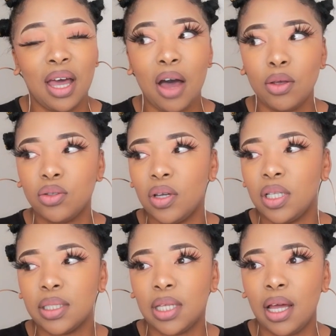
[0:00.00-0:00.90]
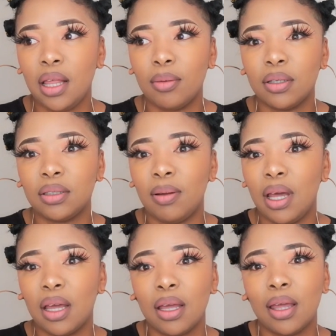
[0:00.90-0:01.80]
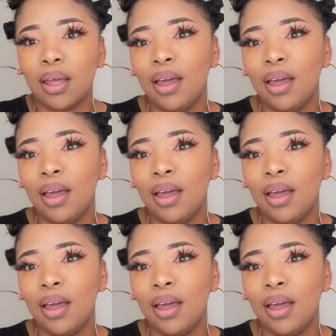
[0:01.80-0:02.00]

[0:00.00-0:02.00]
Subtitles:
I was so in denial because I'm like, I